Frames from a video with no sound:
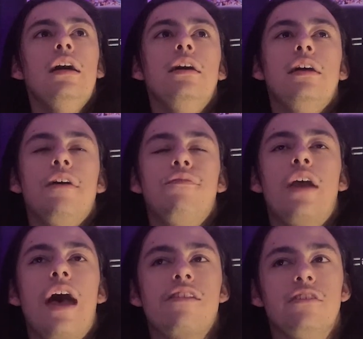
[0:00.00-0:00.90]
If you
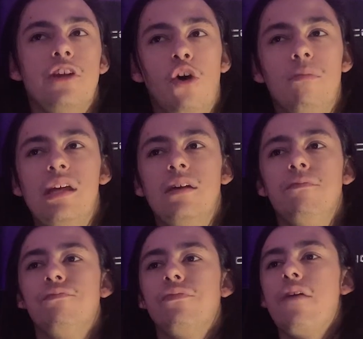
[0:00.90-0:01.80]
guys know me,
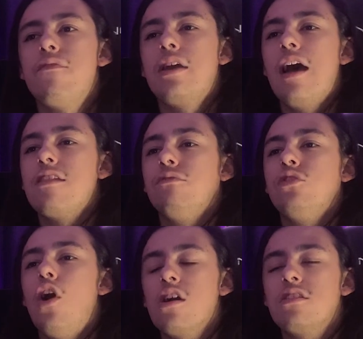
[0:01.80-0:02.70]
if you guys have
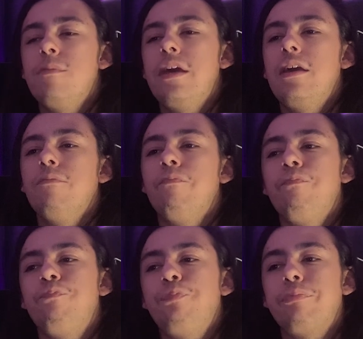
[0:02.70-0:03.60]
talked to me,
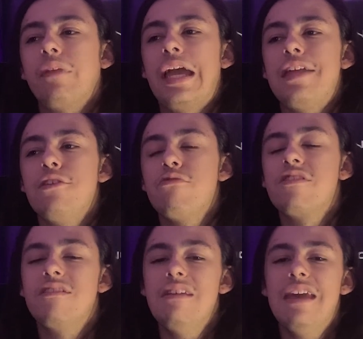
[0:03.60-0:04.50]
and you
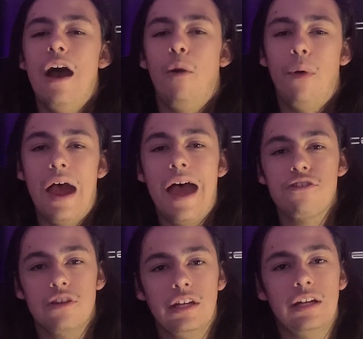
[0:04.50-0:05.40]
see how
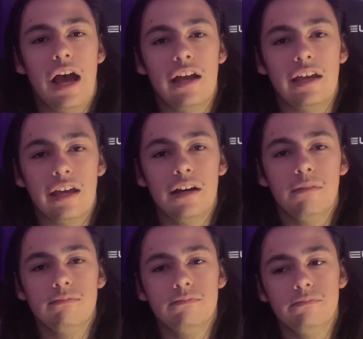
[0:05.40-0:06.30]
passionate I
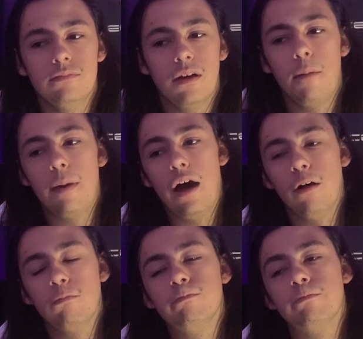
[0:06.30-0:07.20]
am
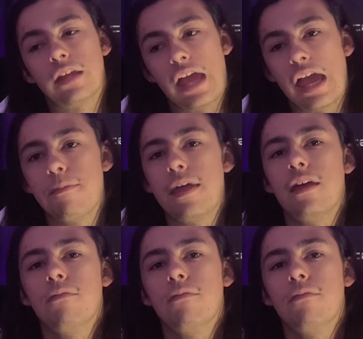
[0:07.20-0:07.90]
about gaming